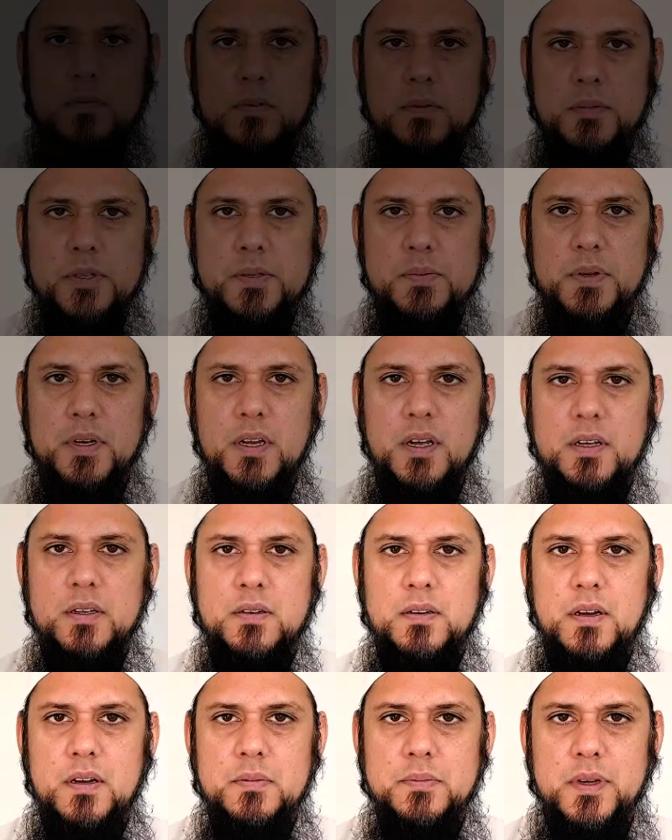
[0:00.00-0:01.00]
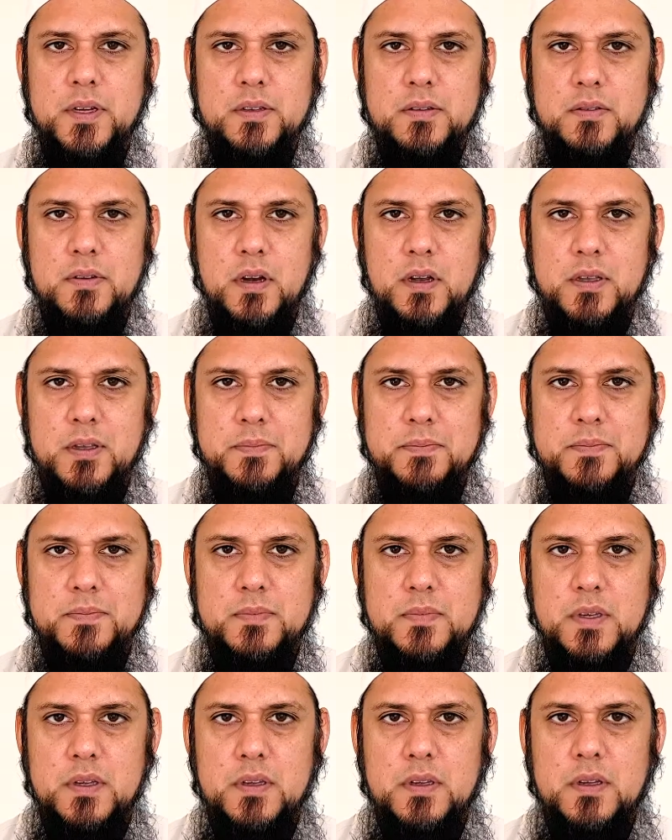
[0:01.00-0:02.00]
Bismillah ar-Rahman ar-Rahim.
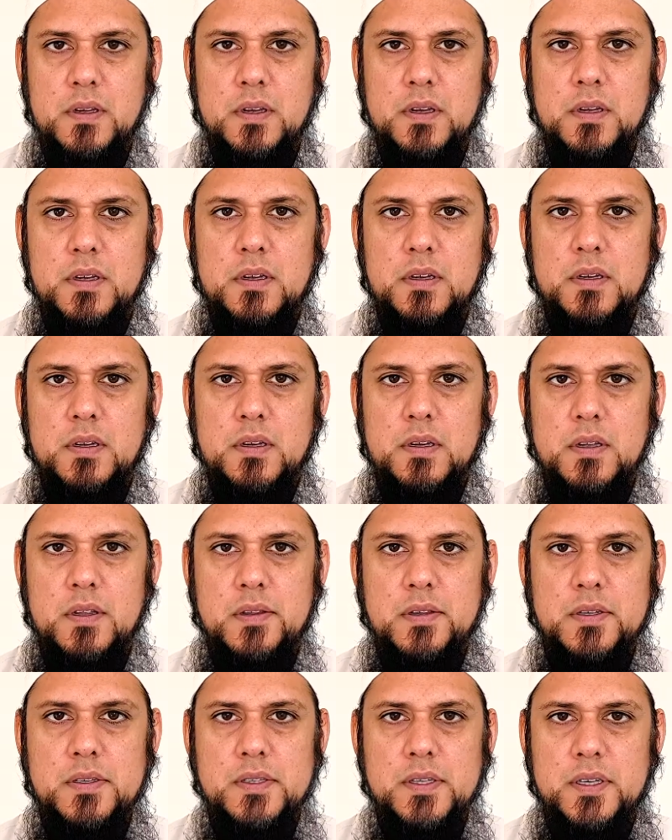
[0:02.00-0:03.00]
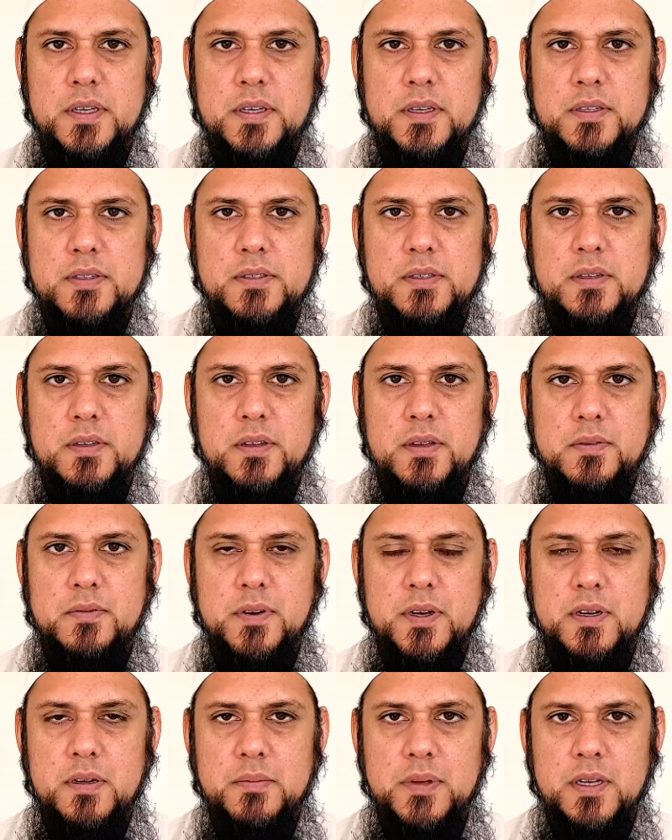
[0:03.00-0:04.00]
This is the
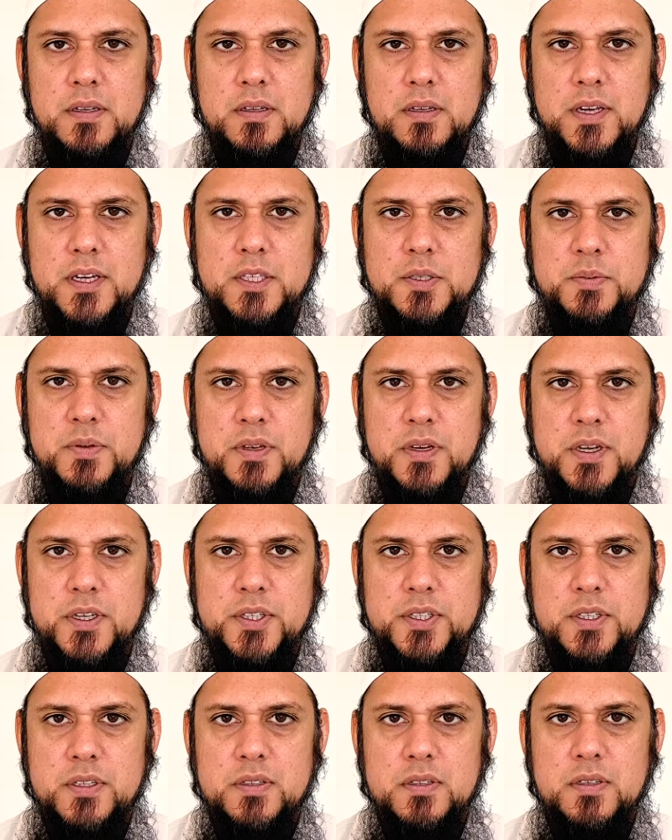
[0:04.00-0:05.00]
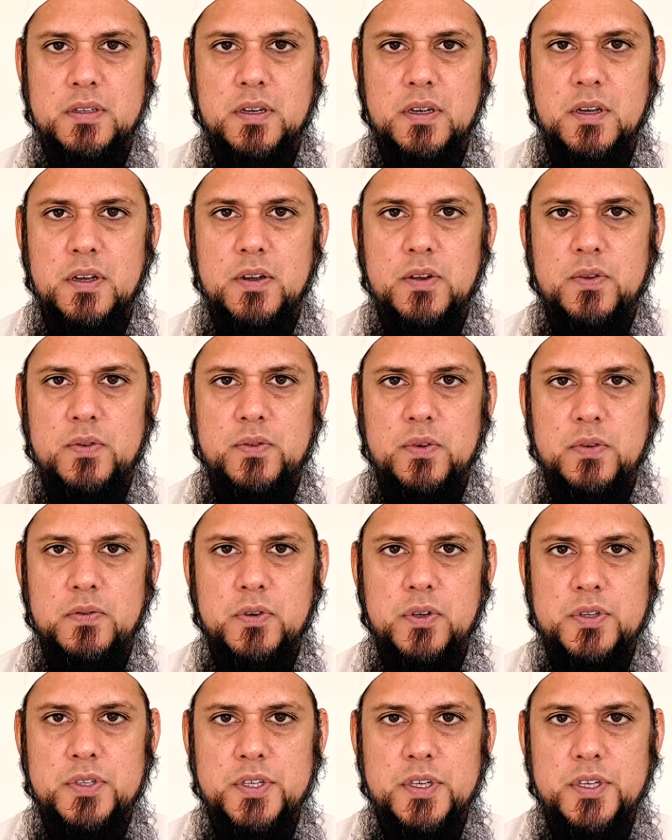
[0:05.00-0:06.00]
fundamental explanation for
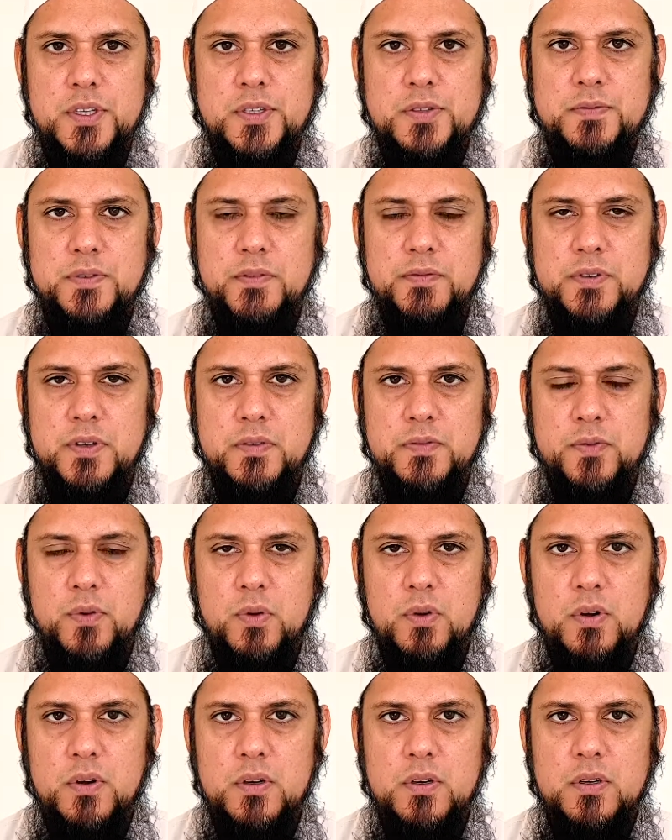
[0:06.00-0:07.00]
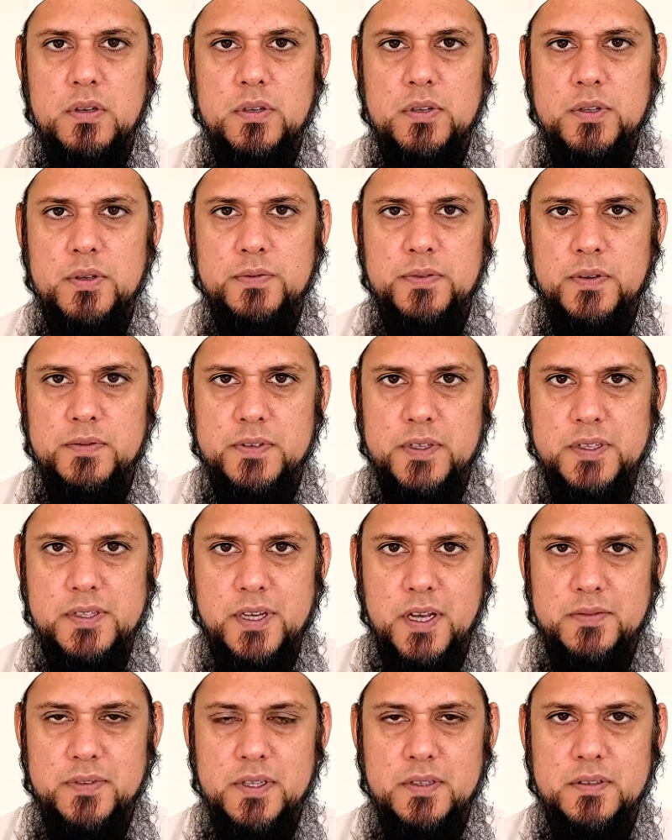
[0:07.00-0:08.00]
verses 54 to
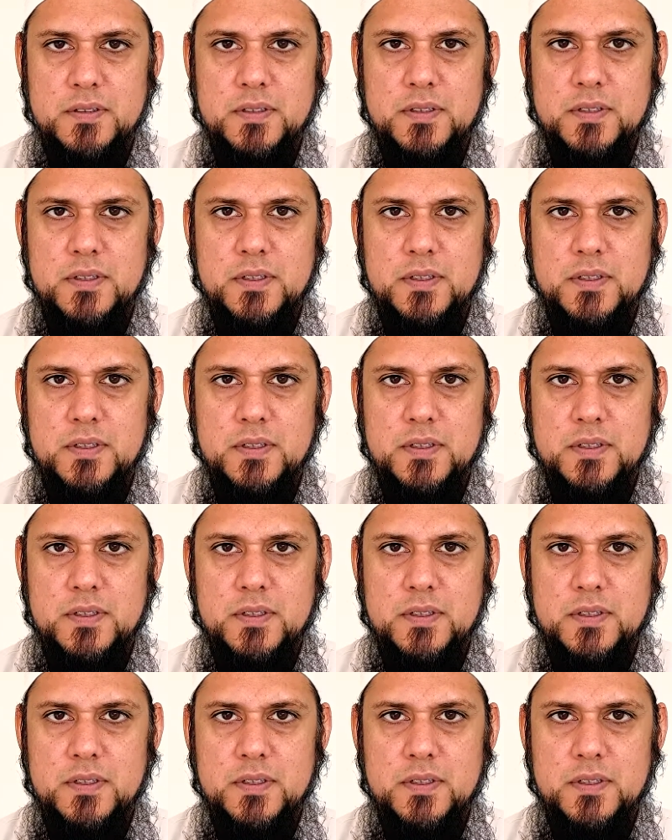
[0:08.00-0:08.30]
57.